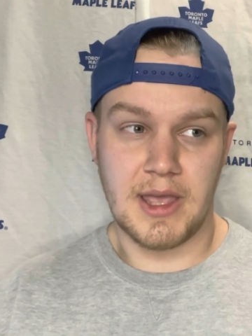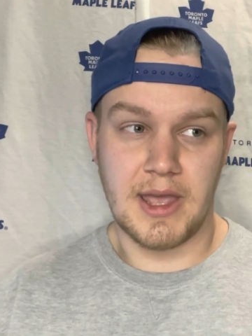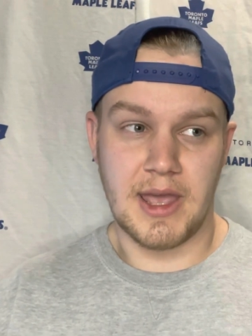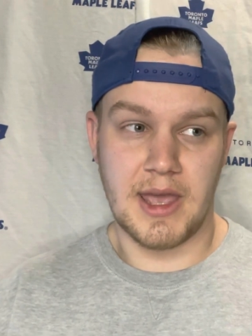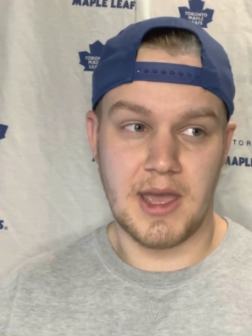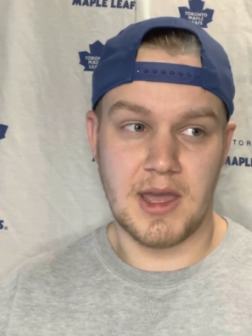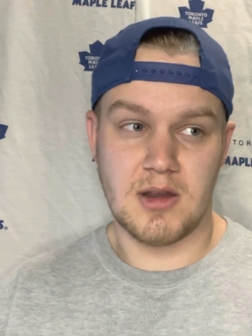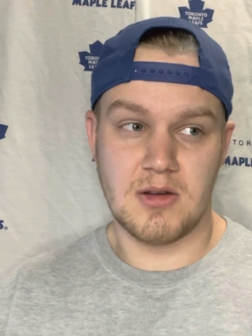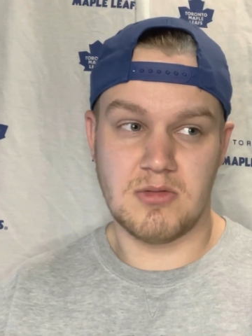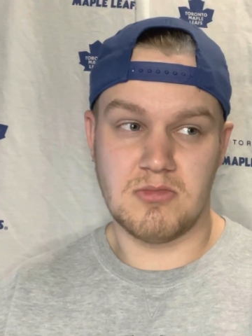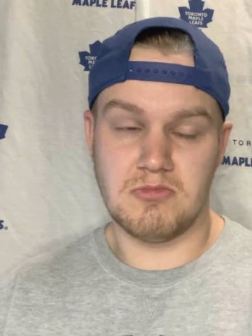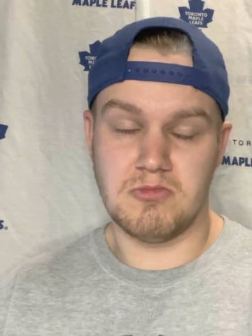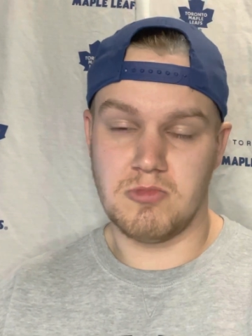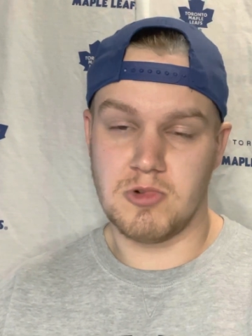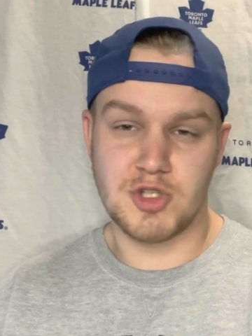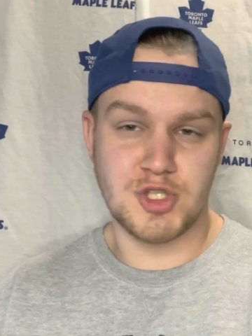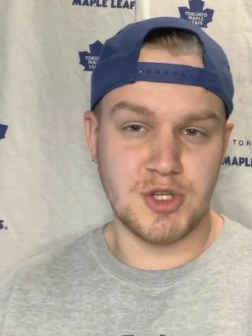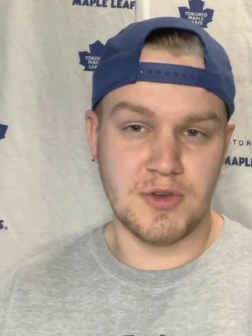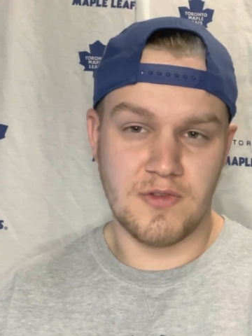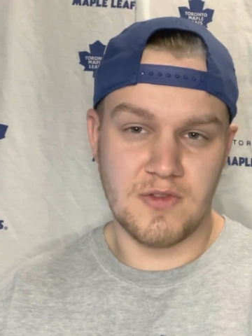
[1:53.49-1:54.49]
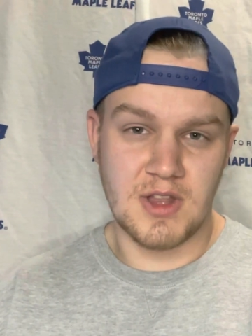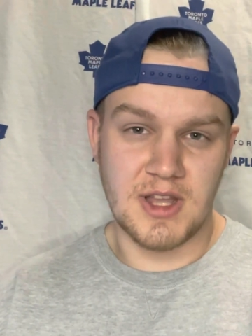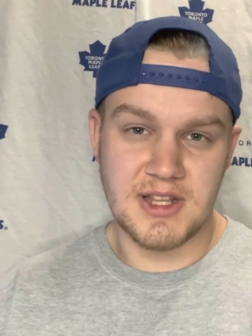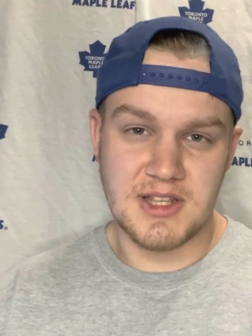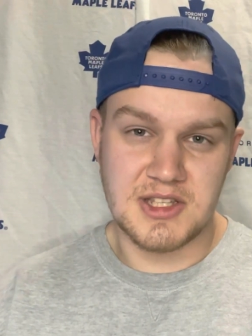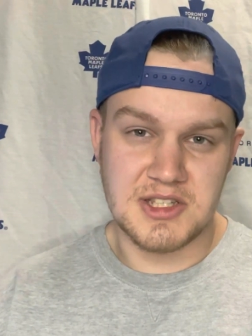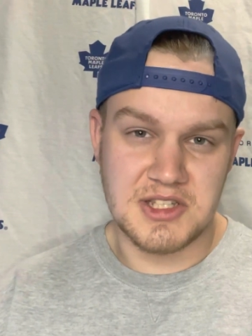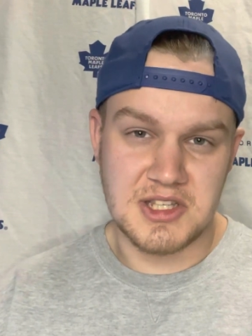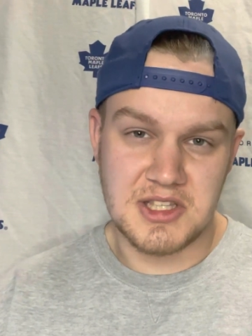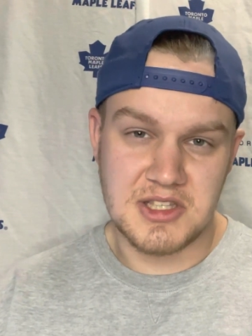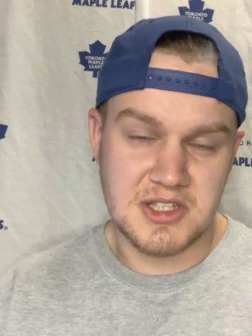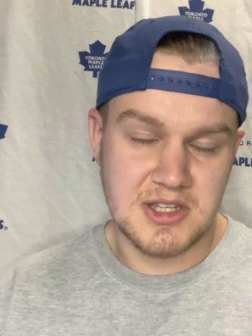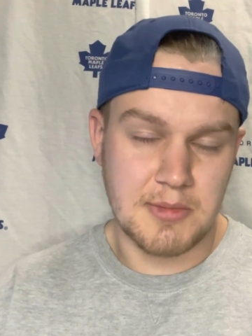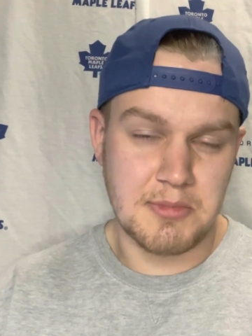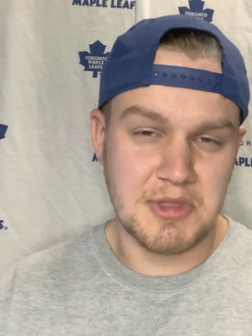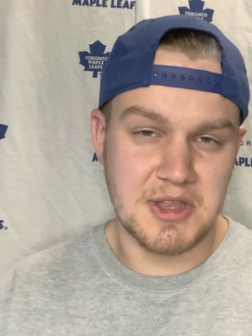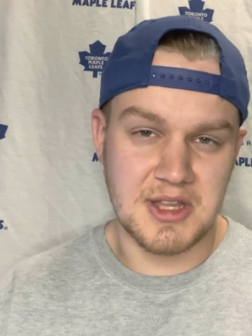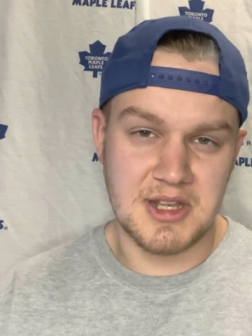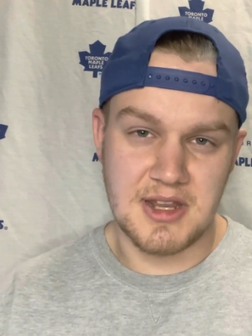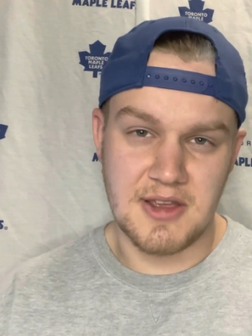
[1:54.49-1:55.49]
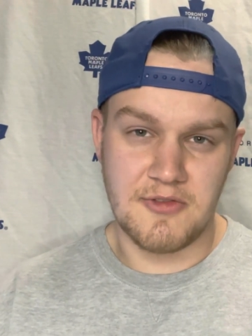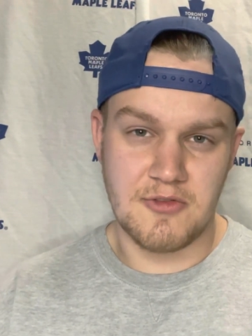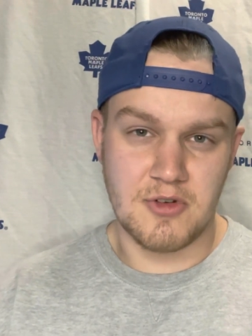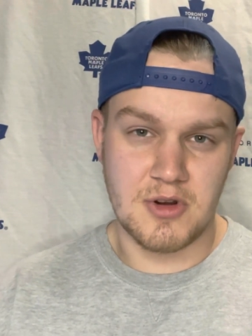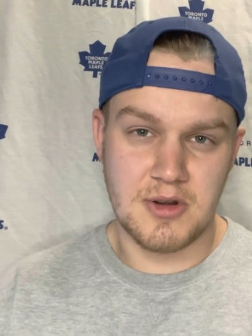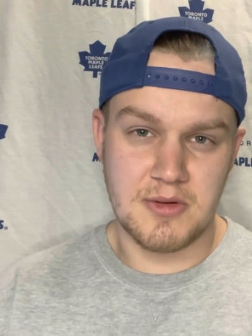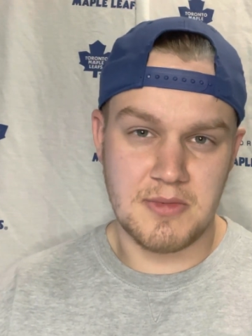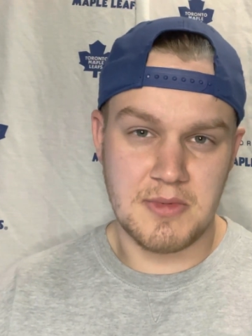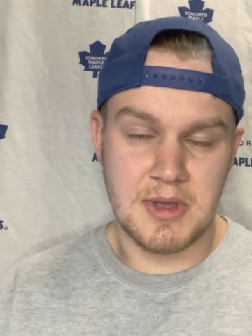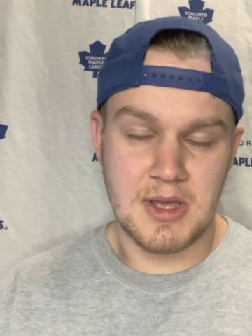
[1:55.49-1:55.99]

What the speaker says: And would you have liked to seen something different?